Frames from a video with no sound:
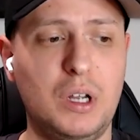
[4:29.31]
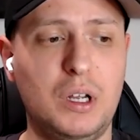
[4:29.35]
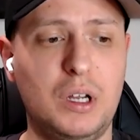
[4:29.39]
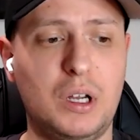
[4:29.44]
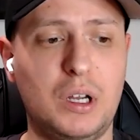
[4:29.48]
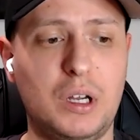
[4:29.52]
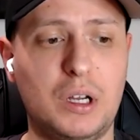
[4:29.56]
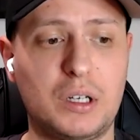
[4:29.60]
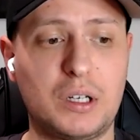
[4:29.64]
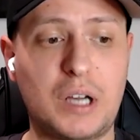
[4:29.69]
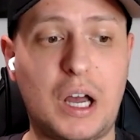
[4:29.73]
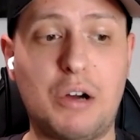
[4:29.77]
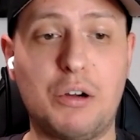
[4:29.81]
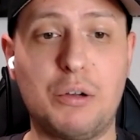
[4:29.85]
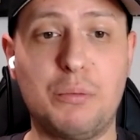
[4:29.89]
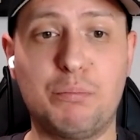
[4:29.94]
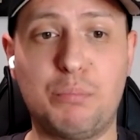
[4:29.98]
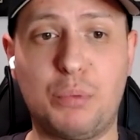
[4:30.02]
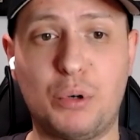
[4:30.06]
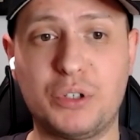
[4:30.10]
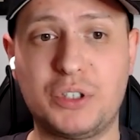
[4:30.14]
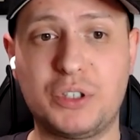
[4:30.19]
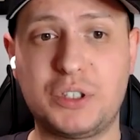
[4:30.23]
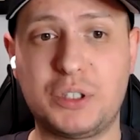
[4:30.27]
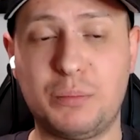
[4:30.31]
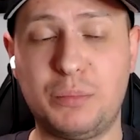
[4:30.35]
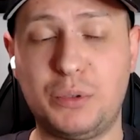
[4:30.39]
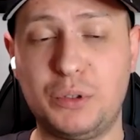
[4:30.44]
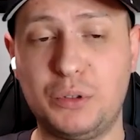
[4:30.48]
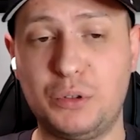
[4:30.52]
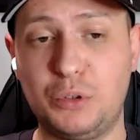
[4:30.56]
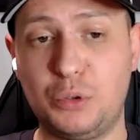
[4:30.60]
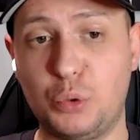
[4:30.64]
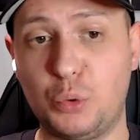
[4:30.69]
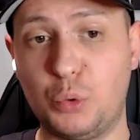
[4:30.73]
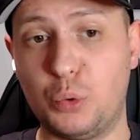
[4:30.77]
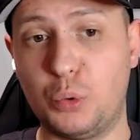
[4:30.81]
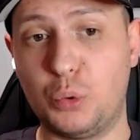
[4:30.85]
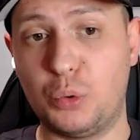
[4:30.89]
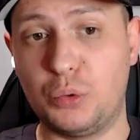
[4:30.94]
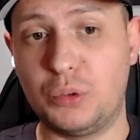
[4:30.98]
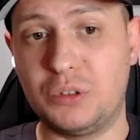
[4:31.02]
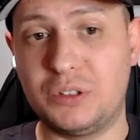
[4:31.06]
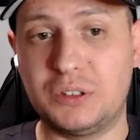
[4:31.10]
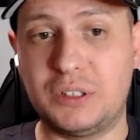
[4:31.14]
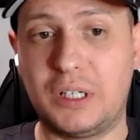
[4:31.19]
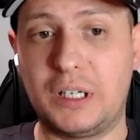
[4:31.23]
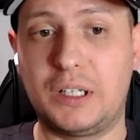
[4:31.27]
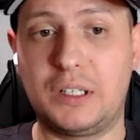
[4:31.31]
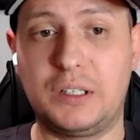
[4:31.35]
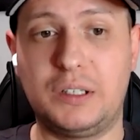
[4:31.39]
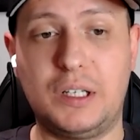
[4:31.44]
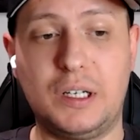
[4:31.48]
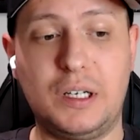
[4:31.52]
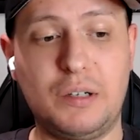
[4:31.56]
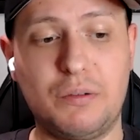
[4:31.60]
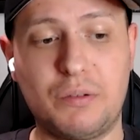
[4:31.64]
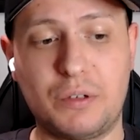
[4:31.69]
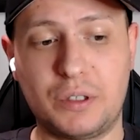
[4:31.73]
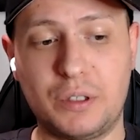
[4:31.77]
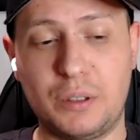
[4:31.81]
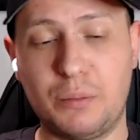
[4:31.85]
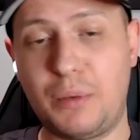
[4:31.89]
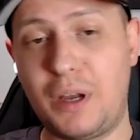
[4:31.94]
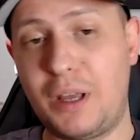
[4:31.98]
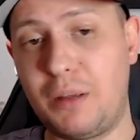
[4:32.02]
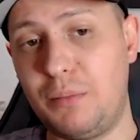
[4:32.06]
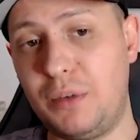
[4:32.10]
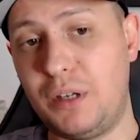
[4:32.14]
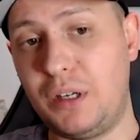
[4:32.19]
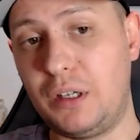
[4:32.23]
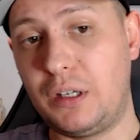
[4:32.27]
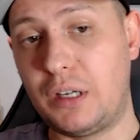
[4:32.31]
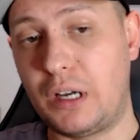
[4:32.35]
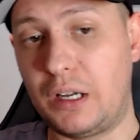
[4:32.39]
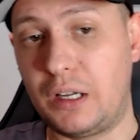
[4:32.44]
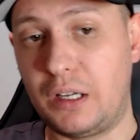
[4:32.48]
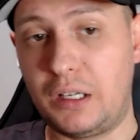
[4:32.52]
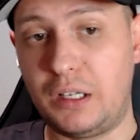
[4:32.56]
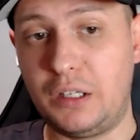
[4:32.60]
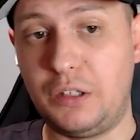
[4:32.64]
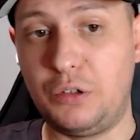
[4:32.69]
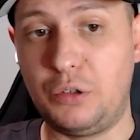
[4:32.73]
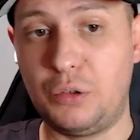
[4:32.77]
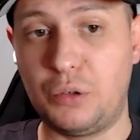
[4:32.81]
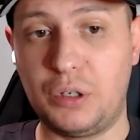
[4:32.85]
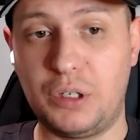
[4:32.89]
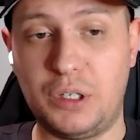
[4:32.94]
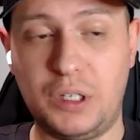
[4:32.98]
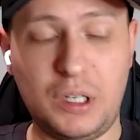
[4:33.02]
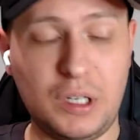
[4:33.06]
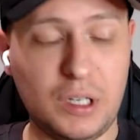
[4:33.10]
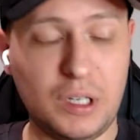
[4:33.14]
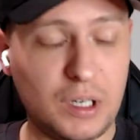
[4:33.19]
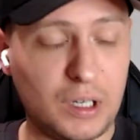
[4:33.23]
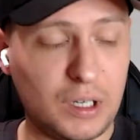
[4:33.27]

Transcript: to like deliver the baby in UAE.